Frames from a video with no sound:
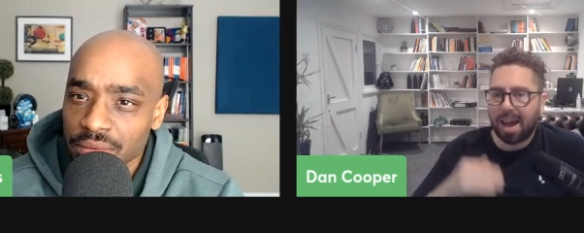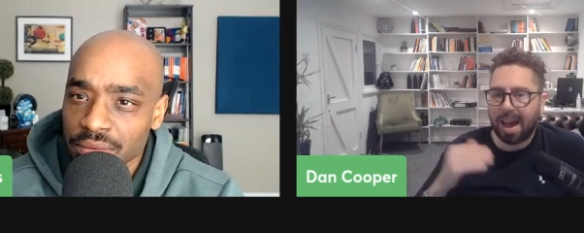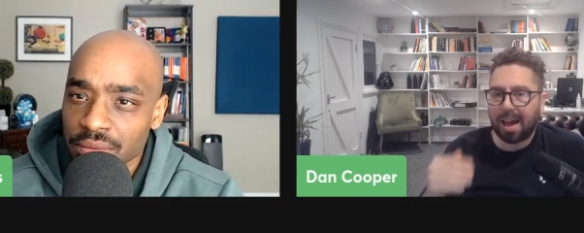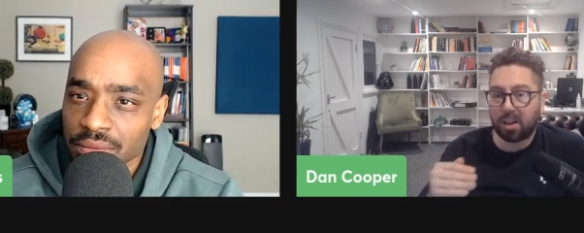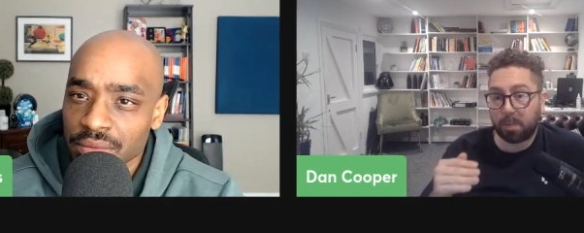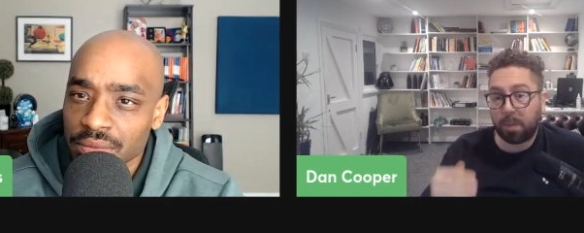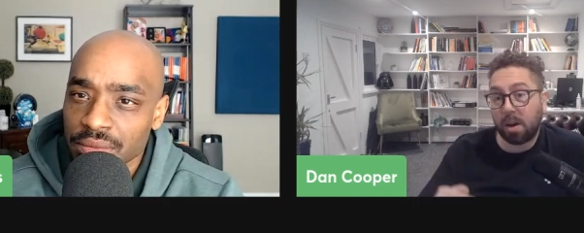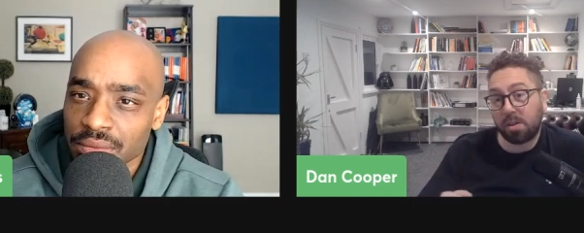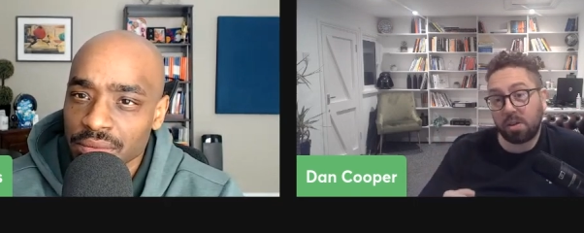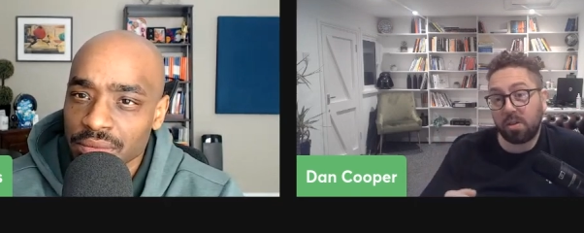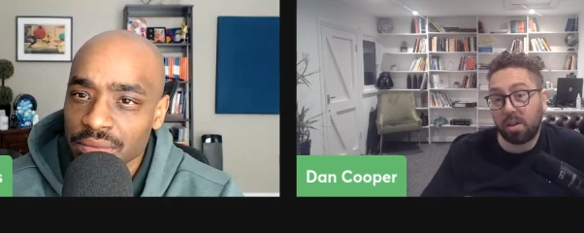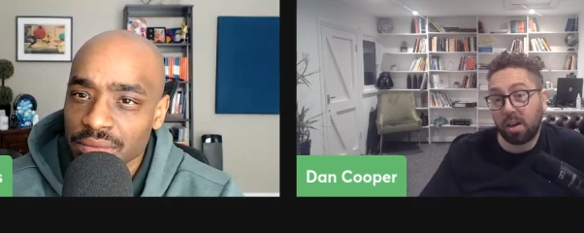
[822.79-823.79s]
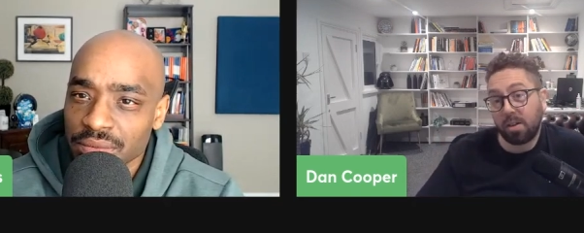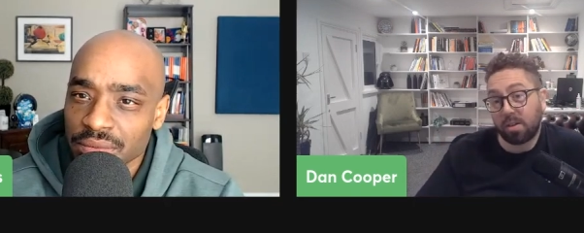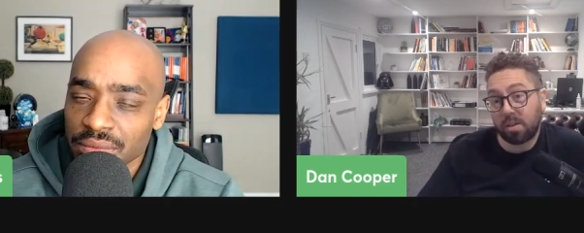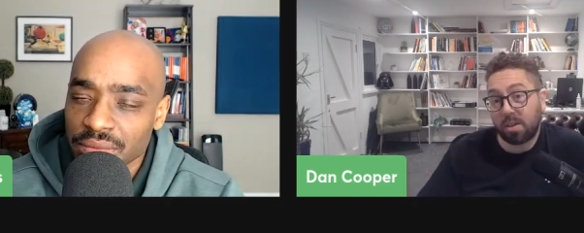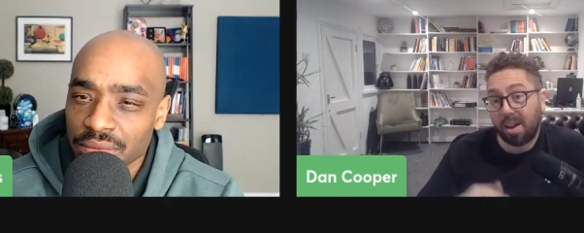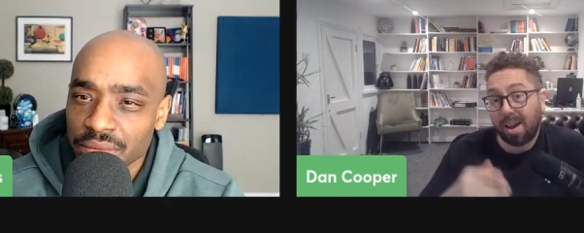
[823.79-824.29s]
Speaker 1: X person
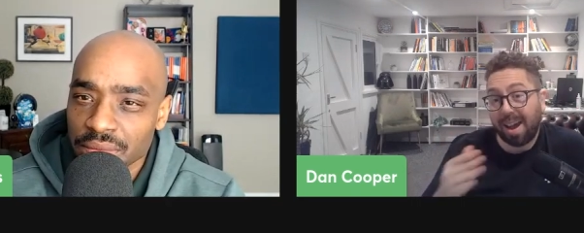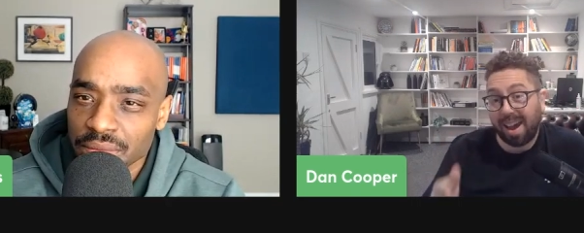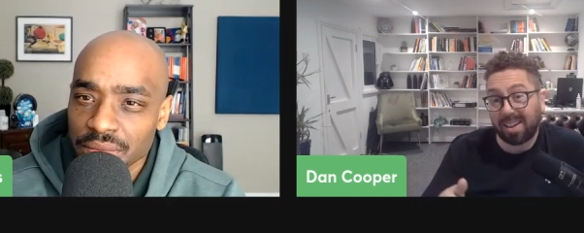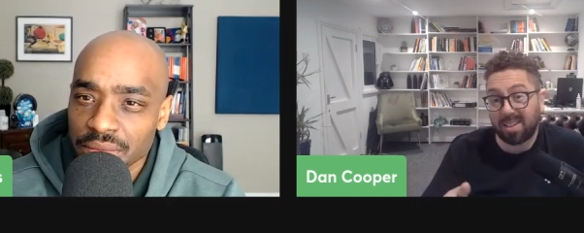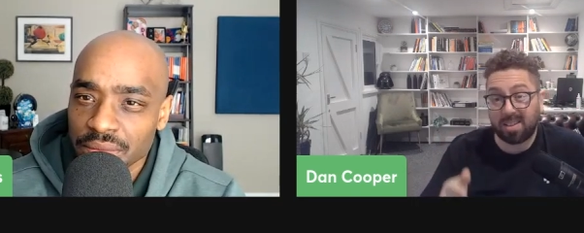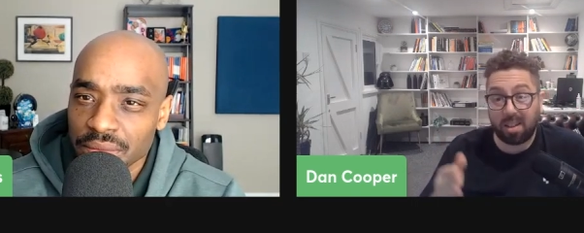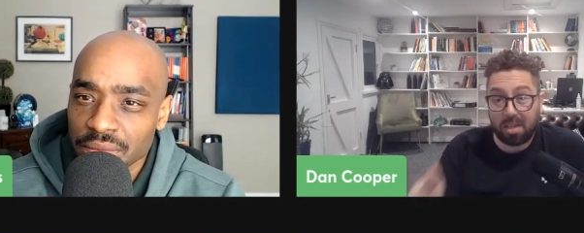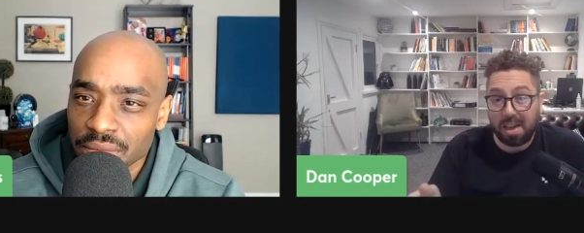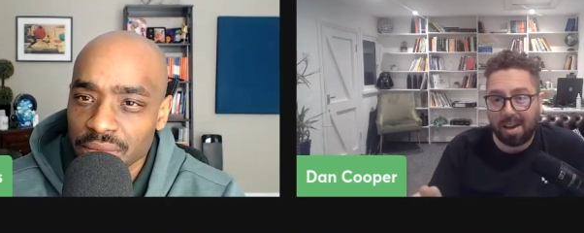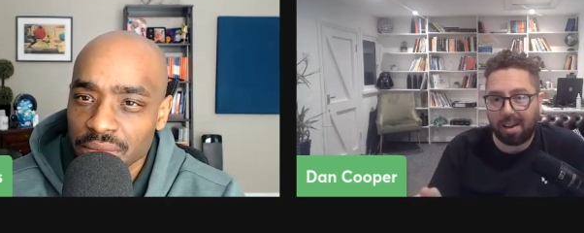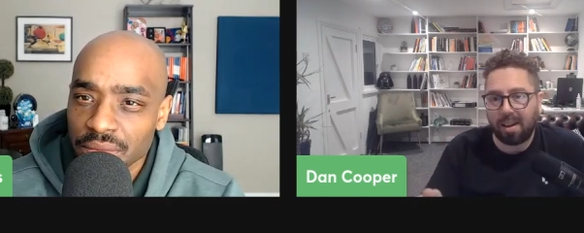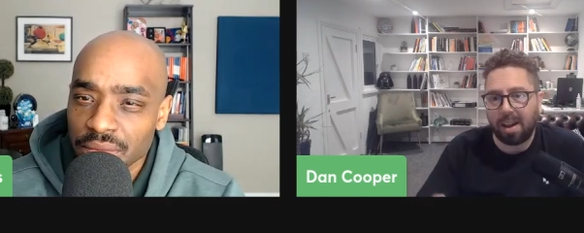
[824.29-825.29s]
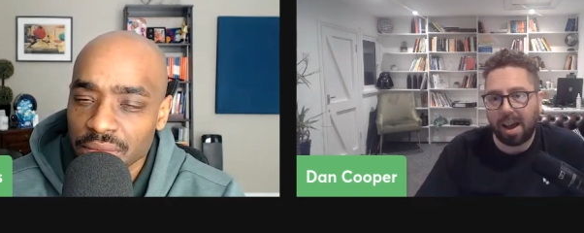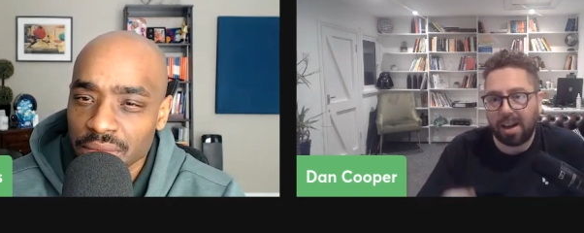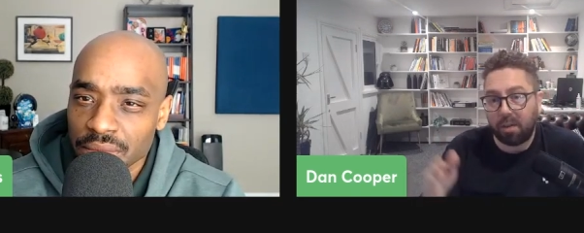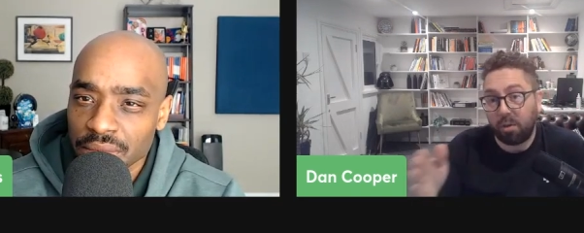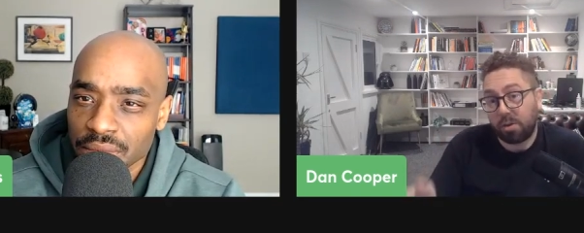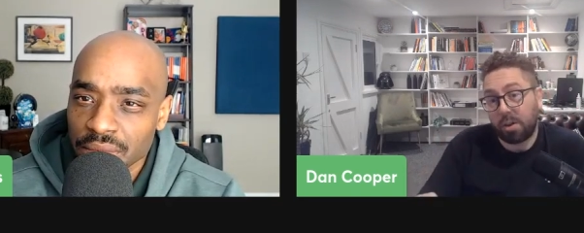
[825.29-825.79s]
does X thing and
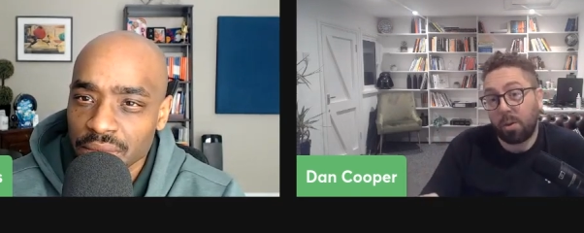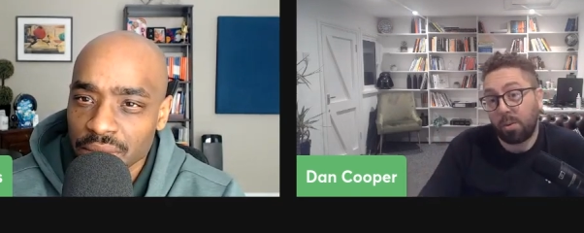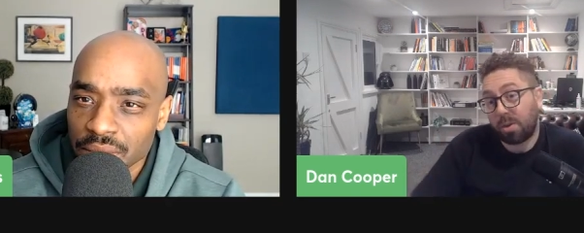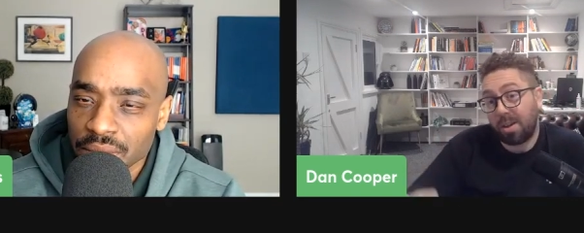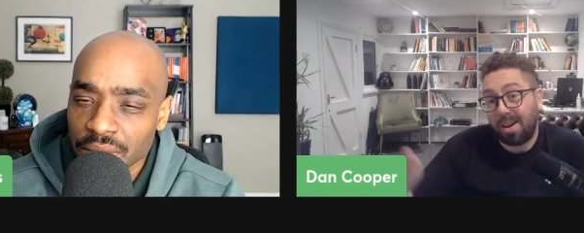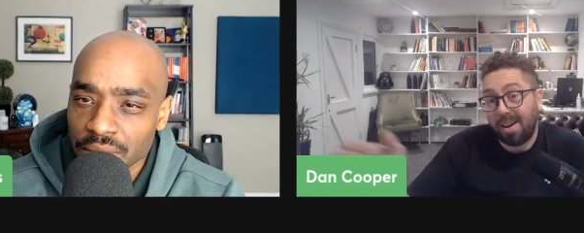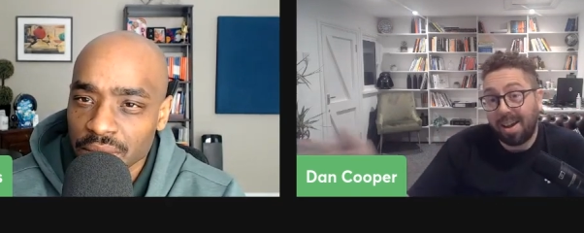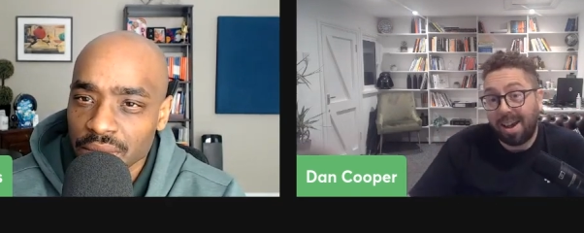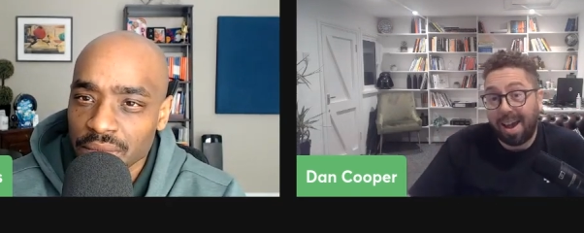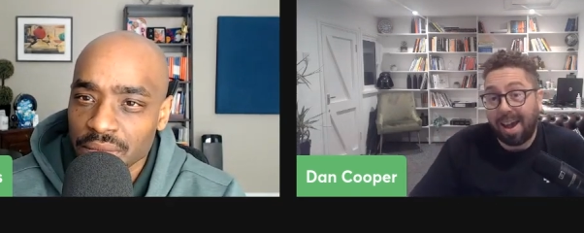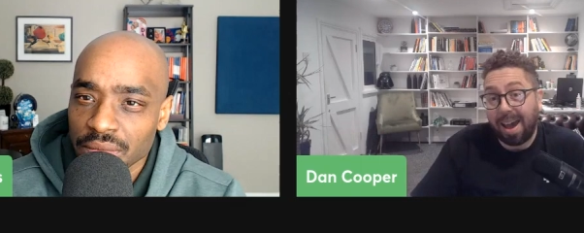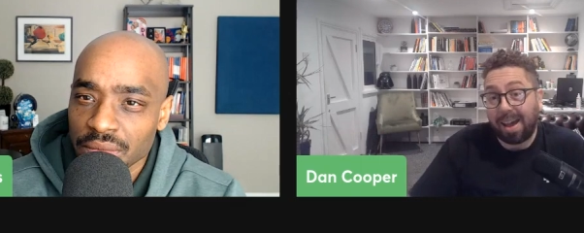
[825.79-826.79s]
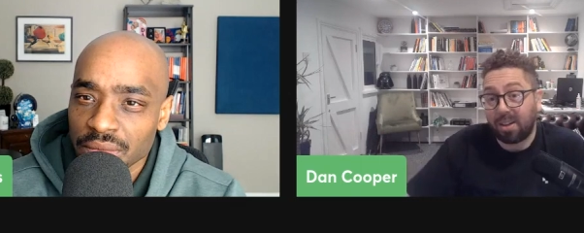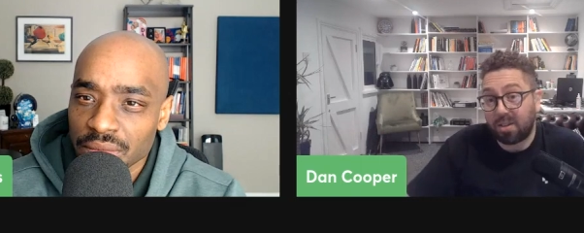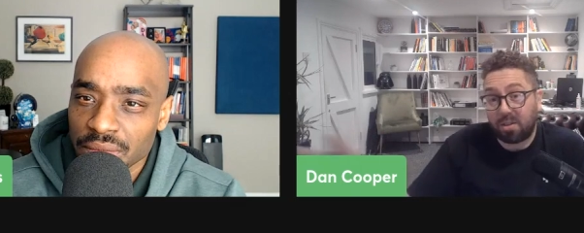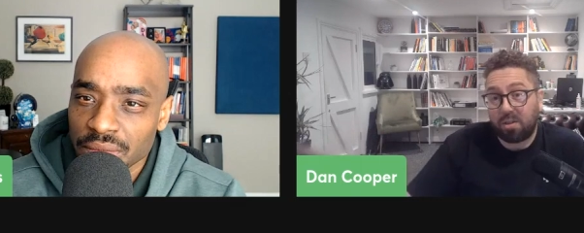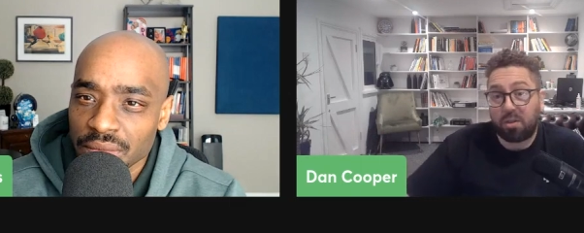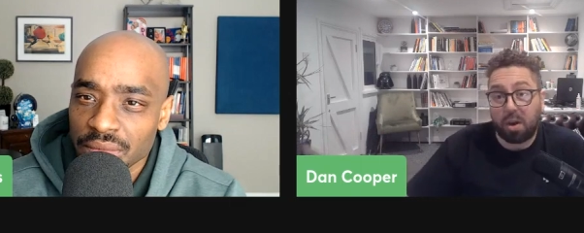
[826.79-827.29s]
it results in
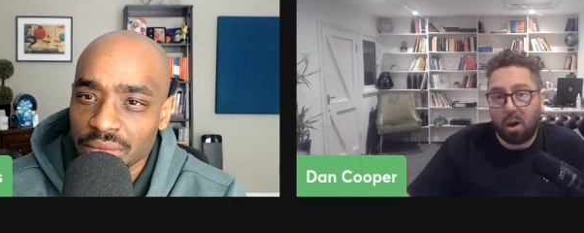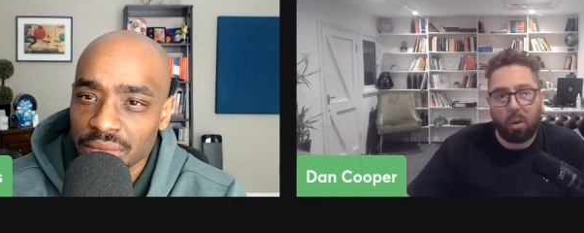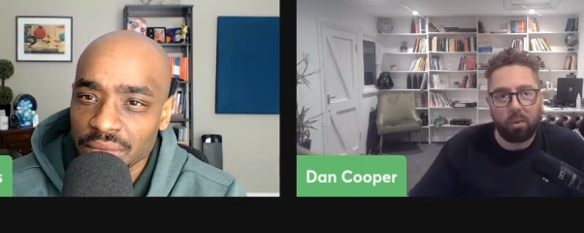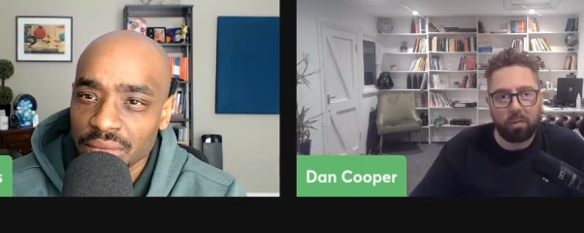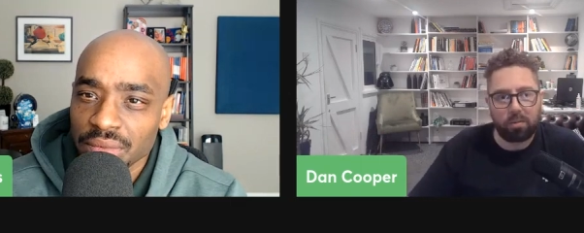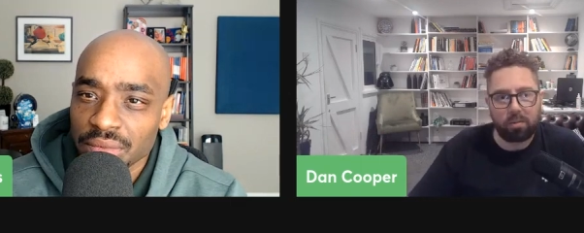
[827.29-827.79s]
X goal,